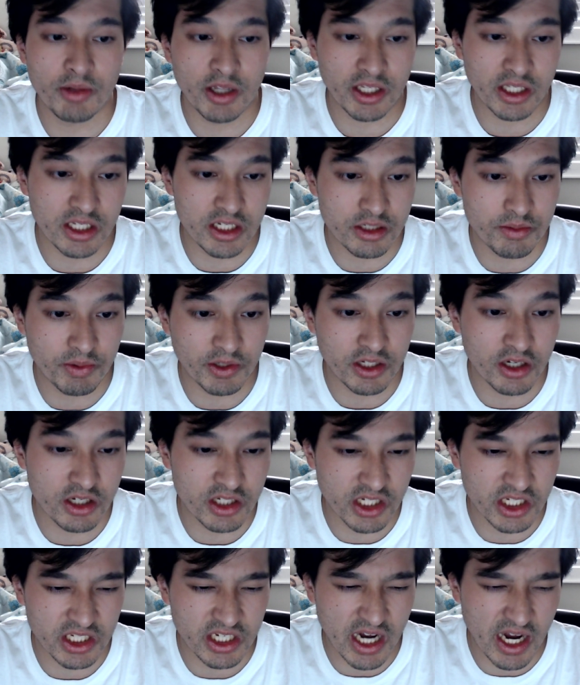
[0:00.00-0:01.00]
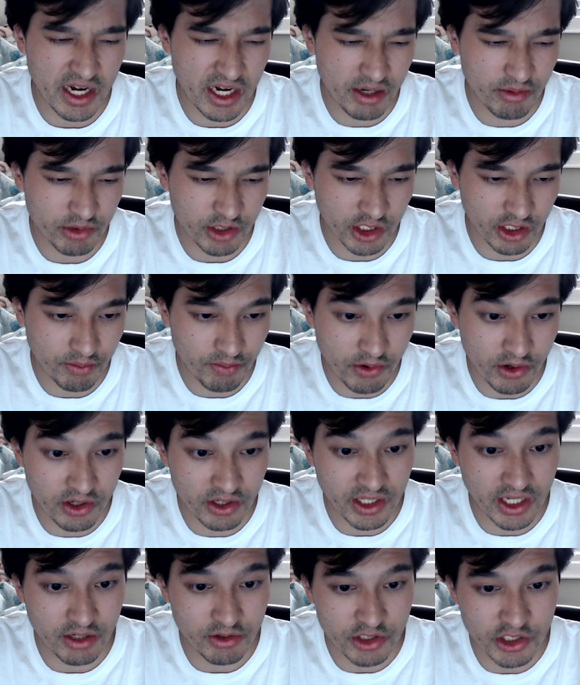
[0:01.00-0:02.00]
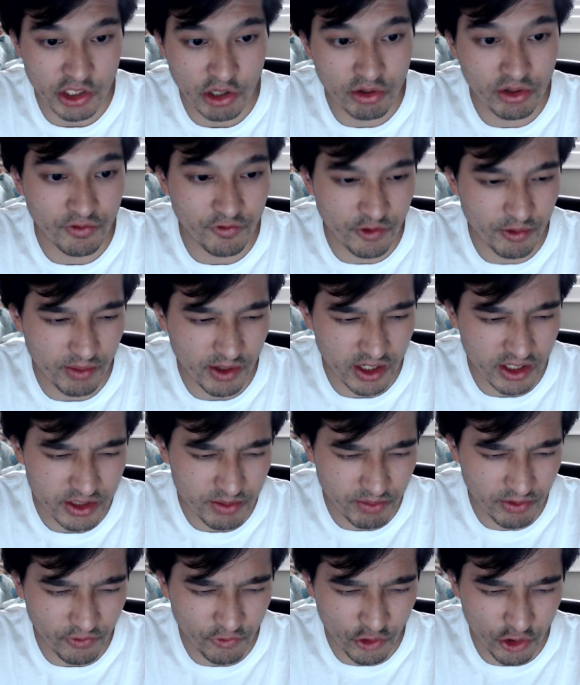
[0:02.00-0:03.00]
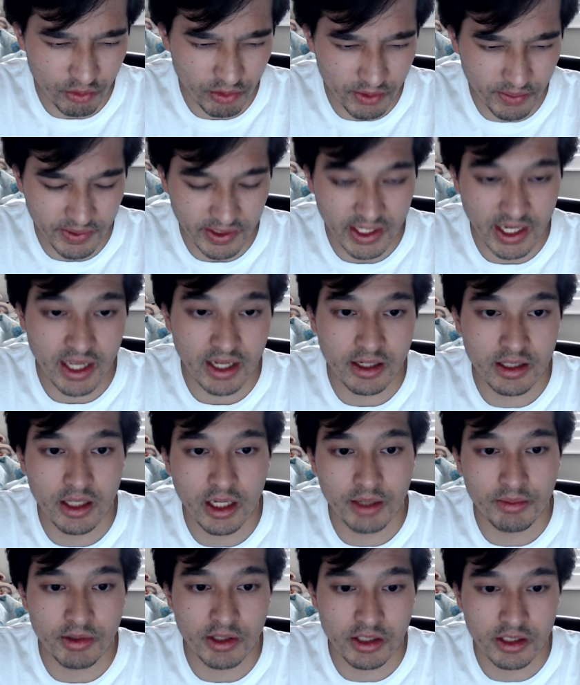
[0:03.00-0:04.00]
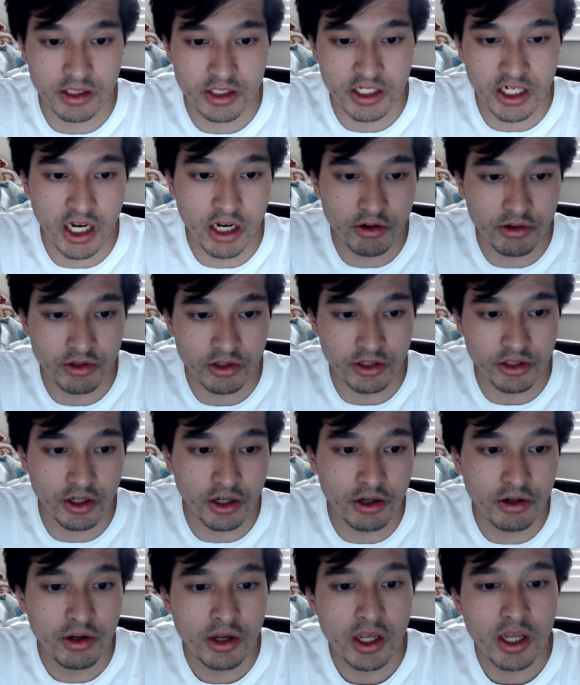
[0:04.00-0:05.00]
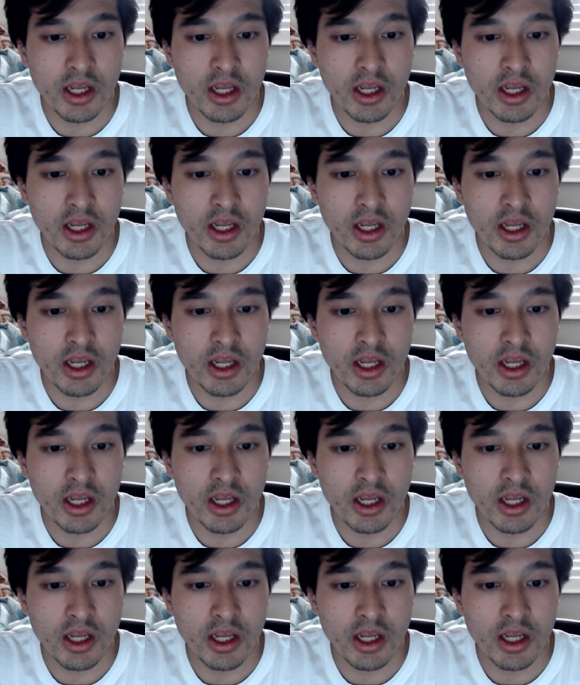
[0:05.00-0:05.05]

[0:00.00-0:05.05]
it's because he's got everything important that was stolen from us before we began climbing the tower, you know?